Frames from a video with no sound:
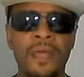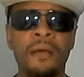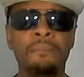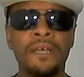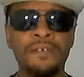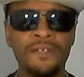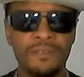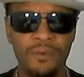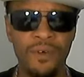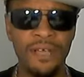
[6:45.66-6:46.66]
But here's the
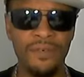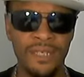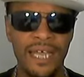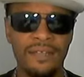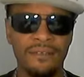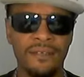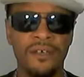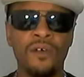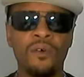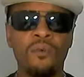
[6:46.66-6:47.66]
point with that.
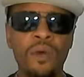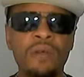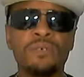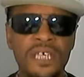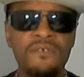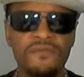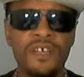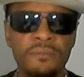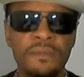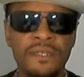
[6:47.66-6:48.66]
Where was Keith
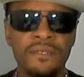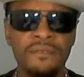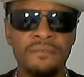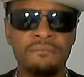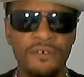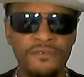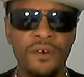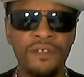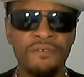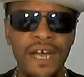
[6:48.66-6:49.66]
Thurman before
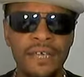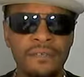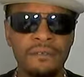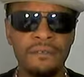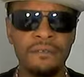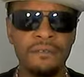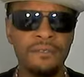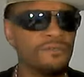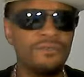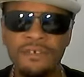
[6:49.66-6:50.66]
the fight.
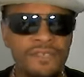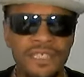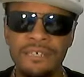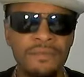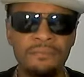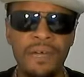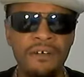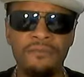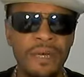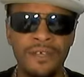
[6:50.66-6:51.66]
Do you ever see him in the
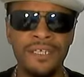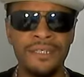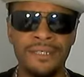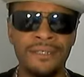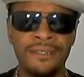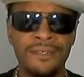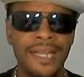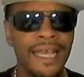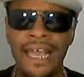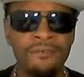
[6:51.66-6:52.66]
pound for pound list?
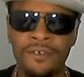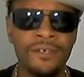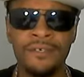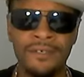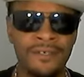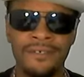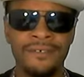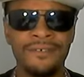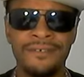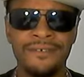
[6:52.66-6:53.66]
Like ever?
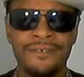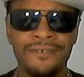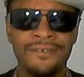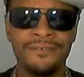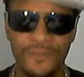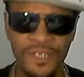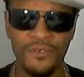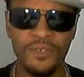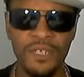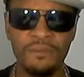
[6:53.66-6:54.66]
Do you
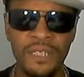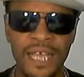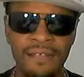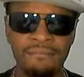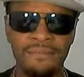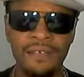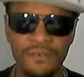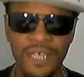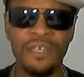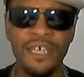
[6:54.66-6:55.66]
see what I'm saying? That,
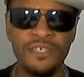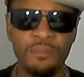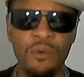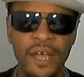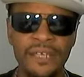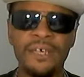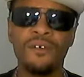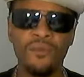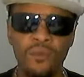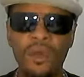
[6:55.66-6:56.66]
that, that's the point.
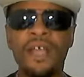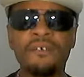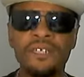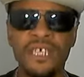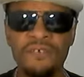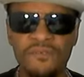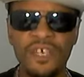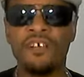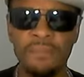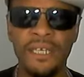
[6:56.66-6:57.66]
Where is Keith
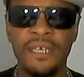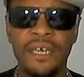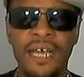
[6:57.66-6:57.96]
Thurman?